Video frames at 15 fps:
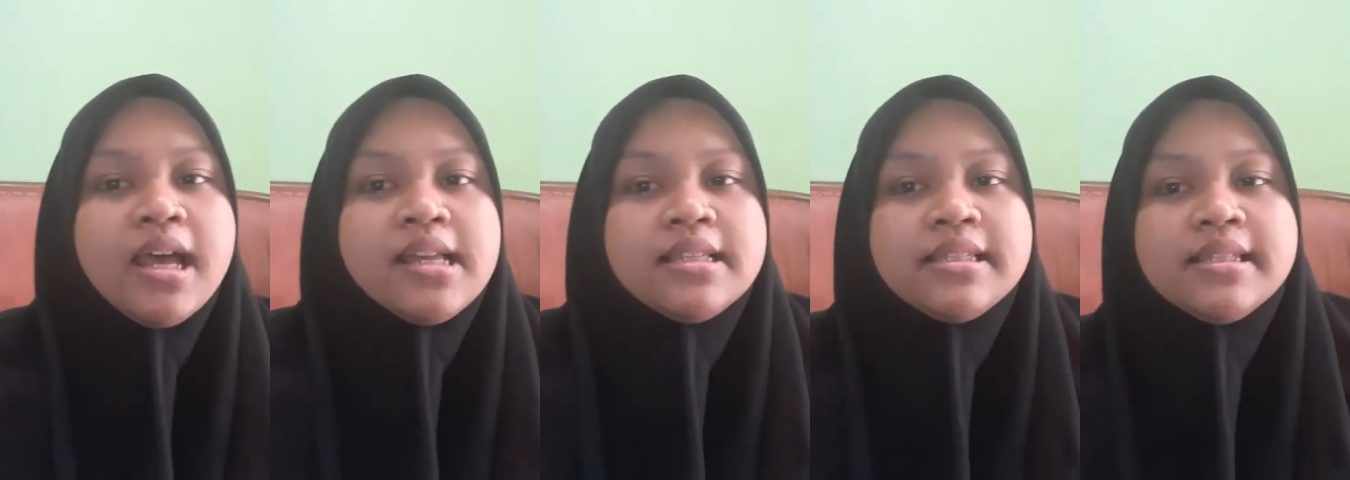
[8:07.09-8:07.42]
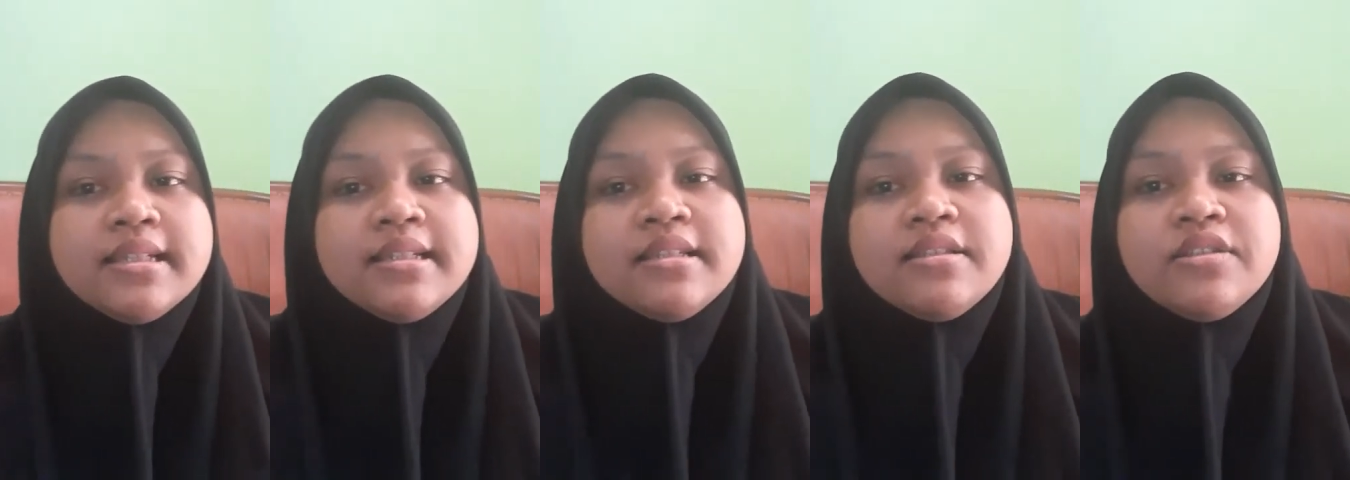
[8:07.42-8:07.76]

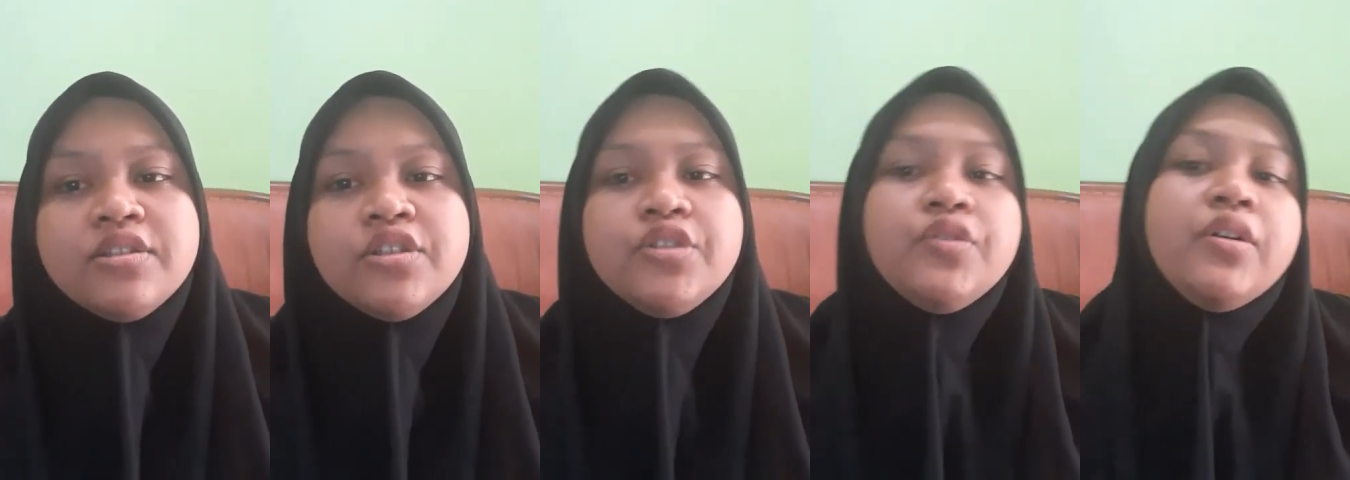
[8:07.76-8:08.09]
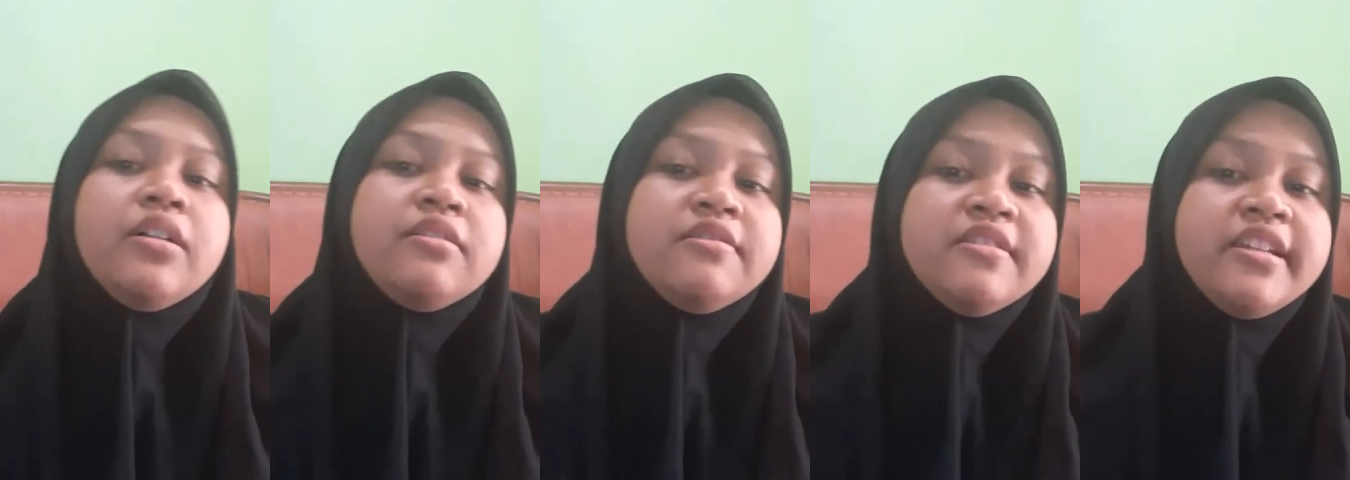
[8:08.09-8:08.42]
Since you
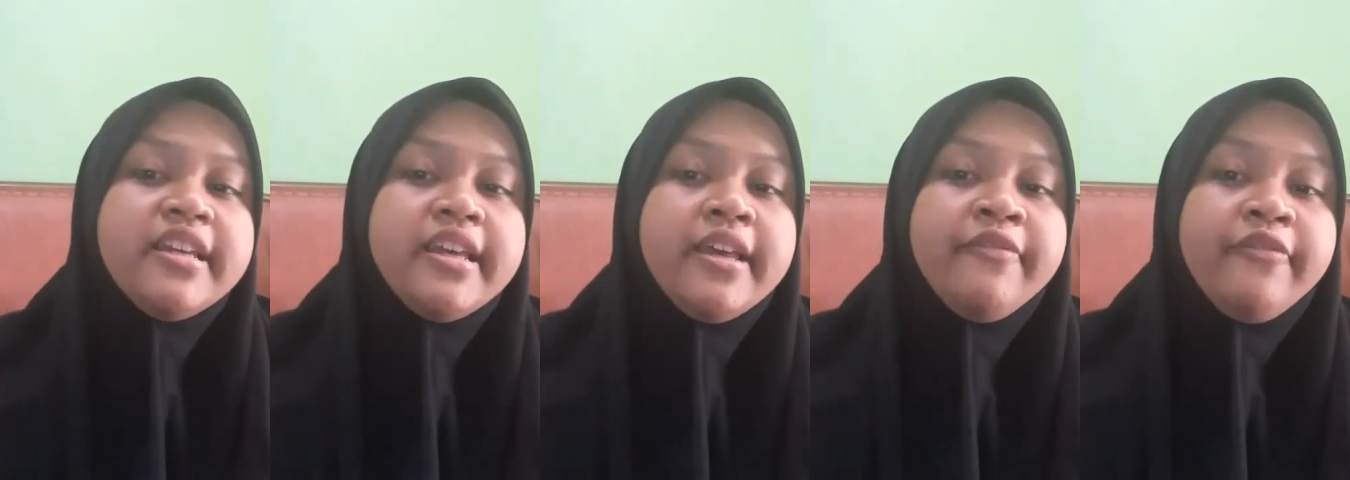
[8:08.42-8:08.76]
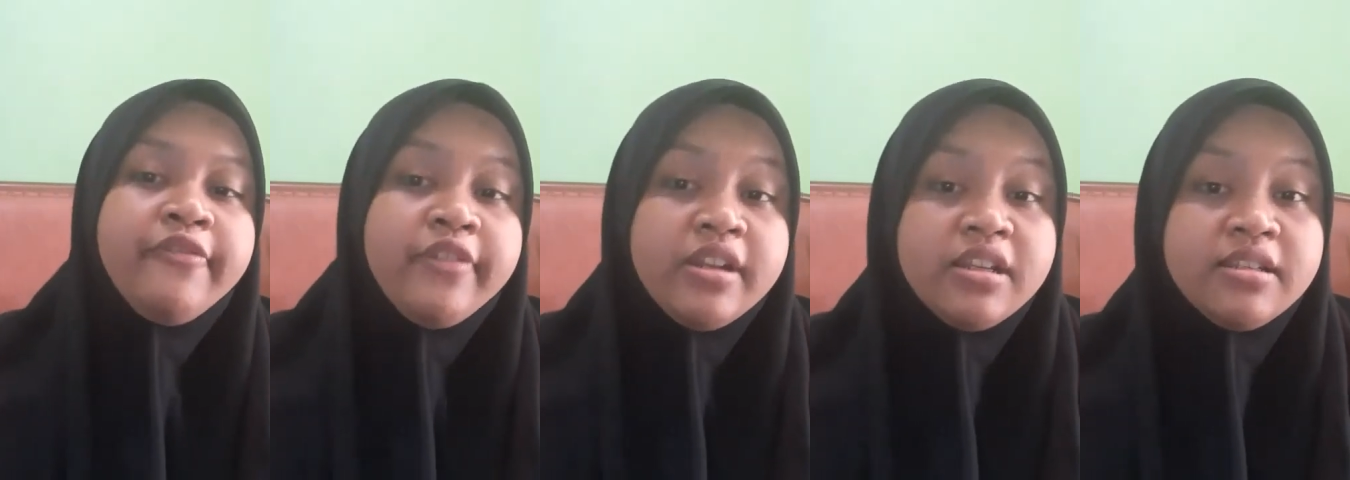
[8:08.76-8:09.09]
already
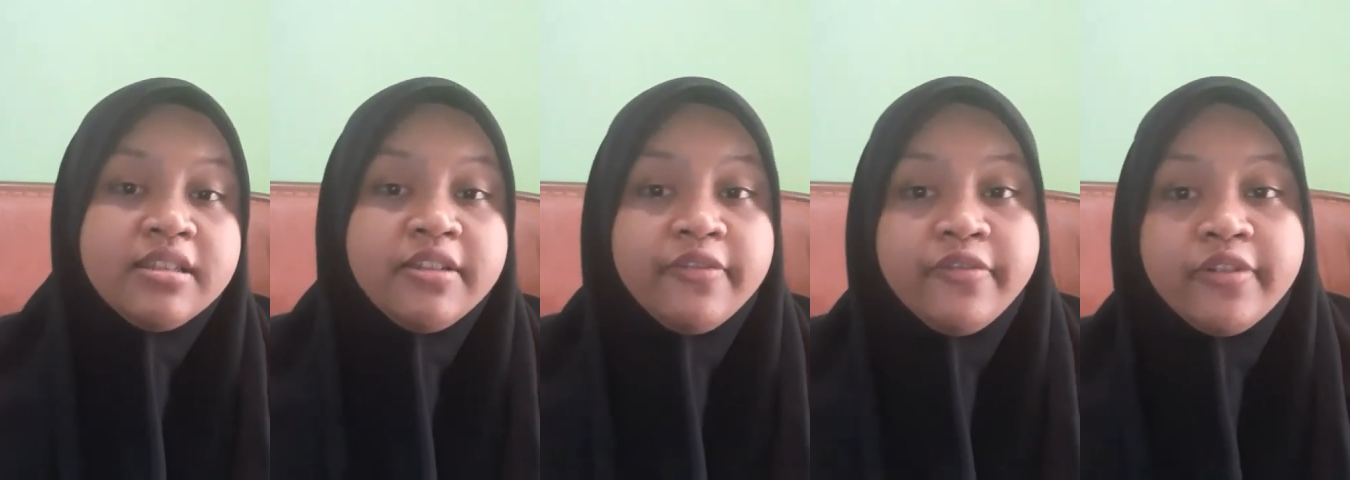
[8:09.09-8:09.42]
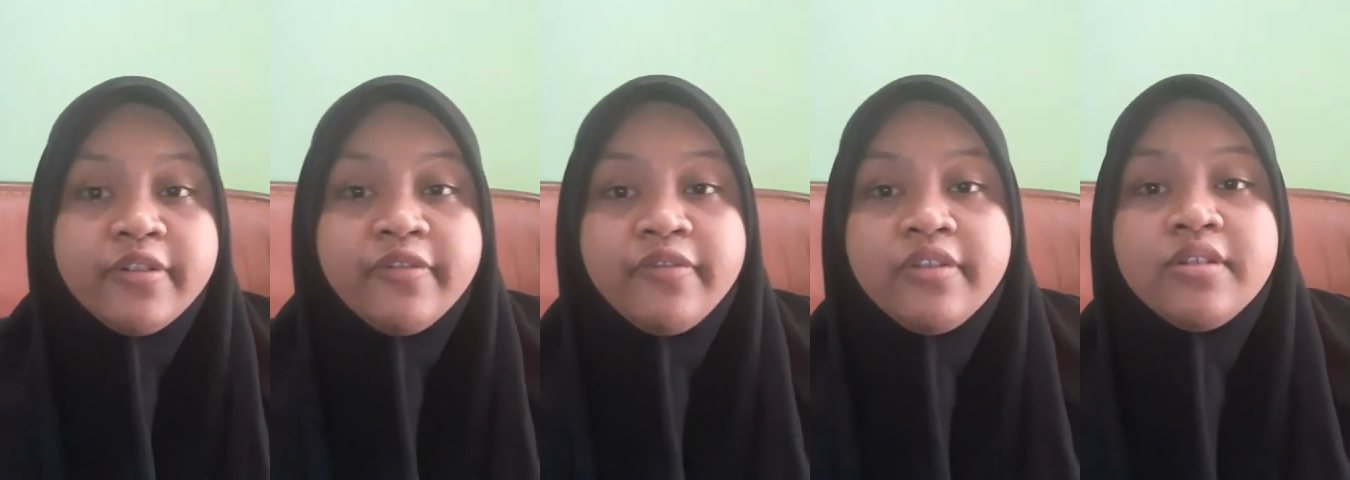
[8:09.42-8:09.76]
finished the
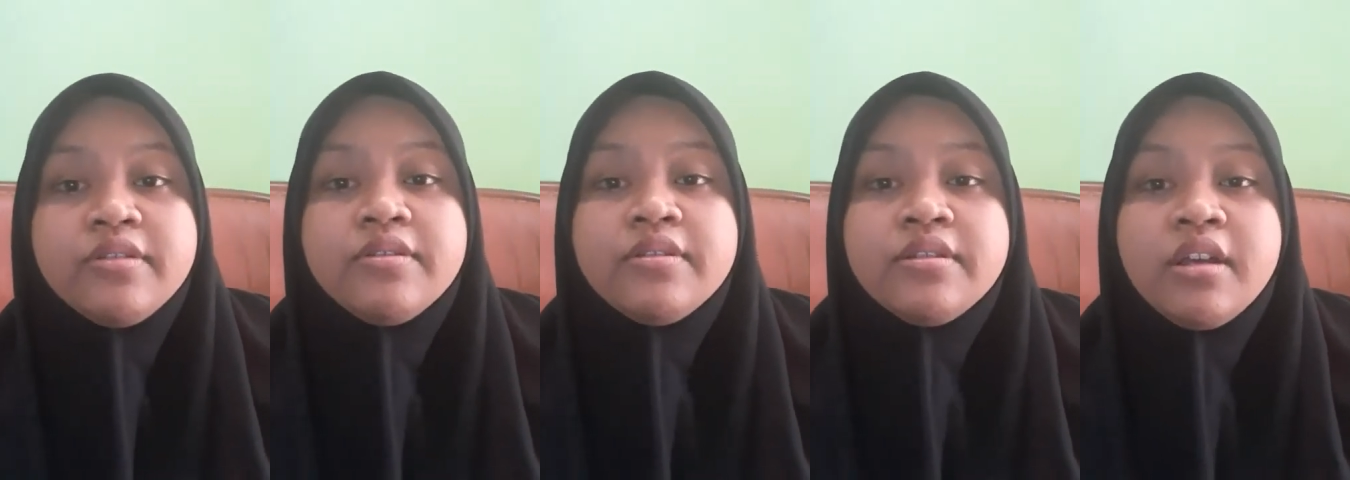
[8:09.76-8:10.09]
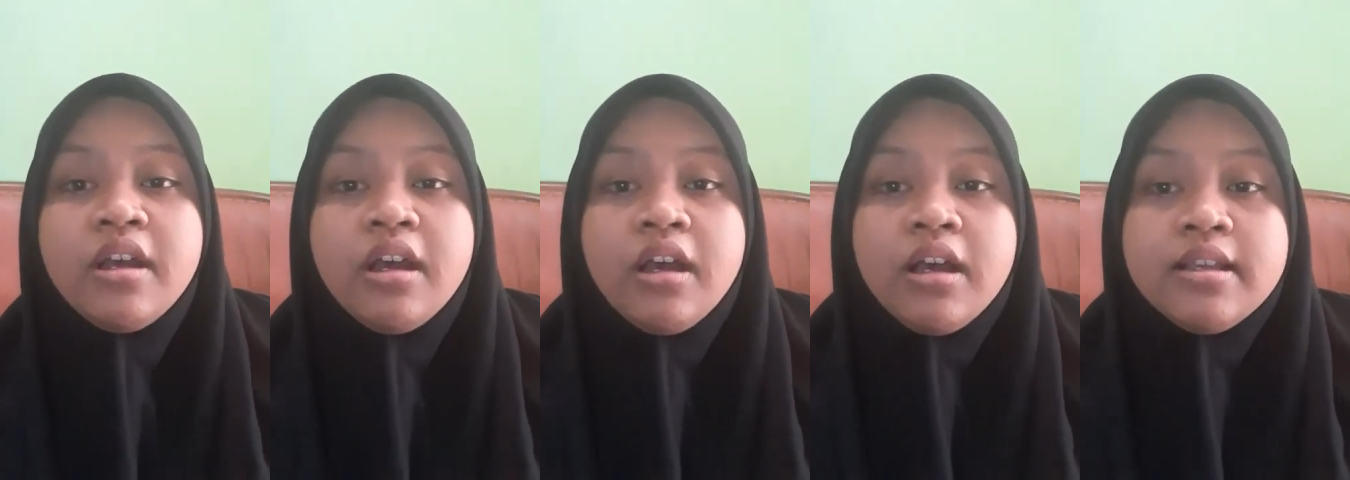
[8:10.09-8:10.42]
previous
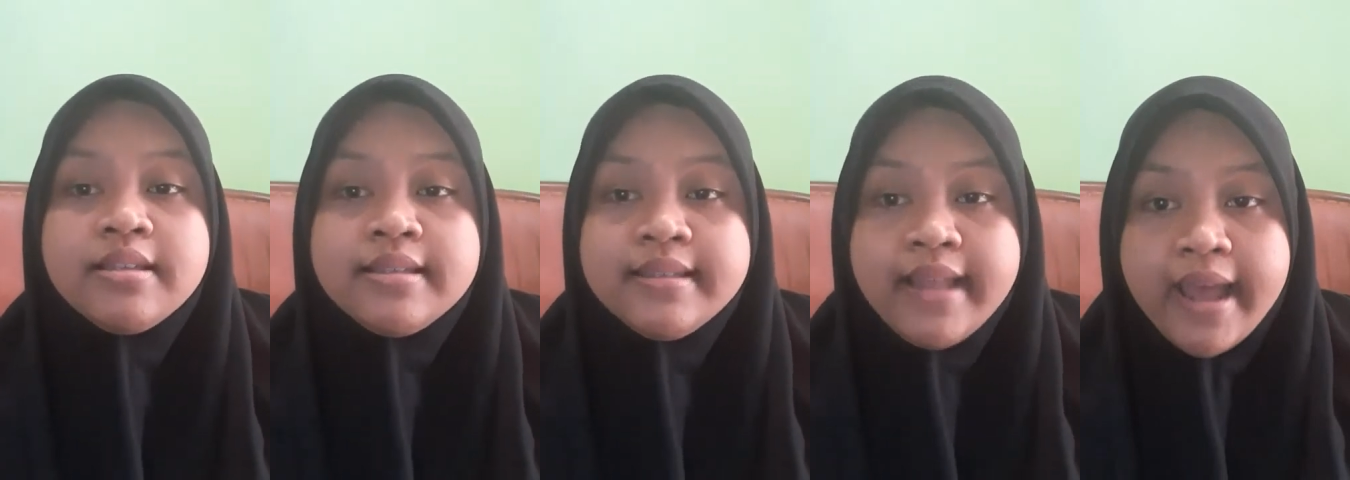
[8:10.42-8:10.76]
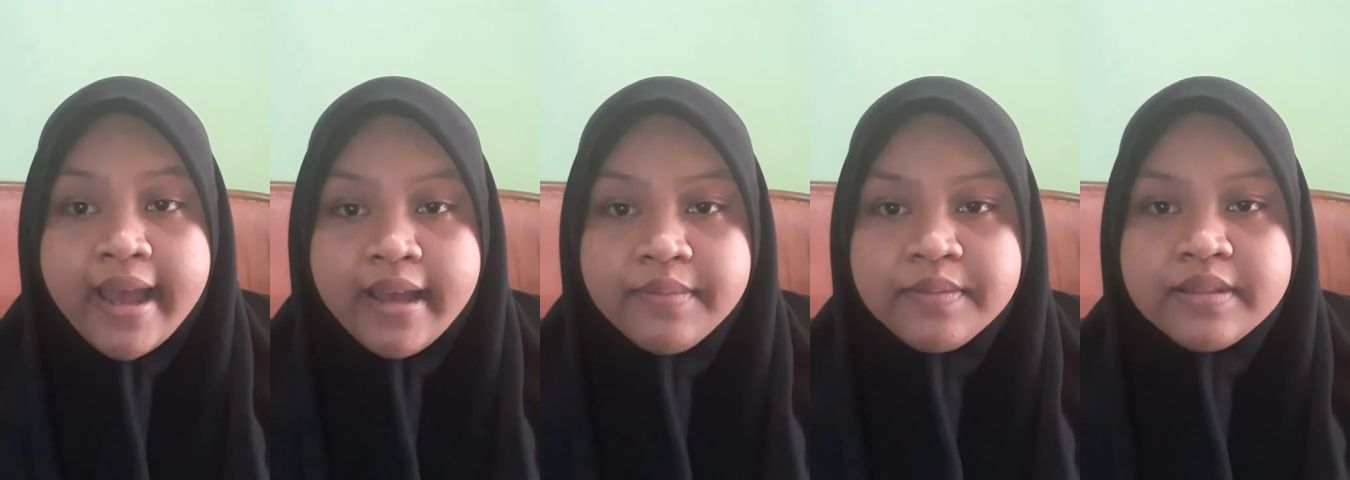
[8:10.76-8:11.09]

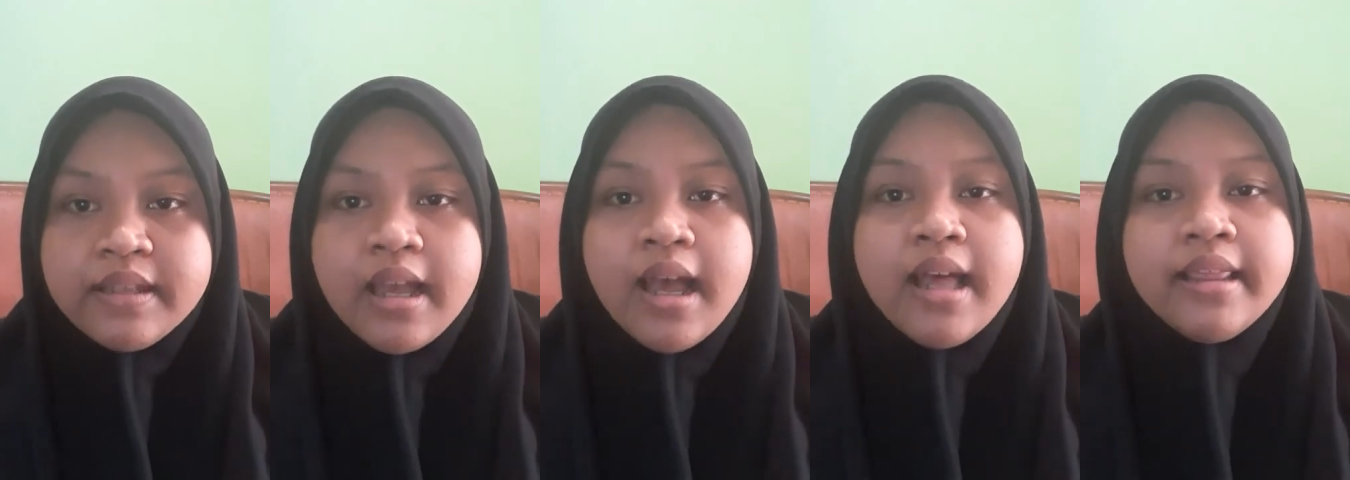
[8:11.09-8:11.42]
steps,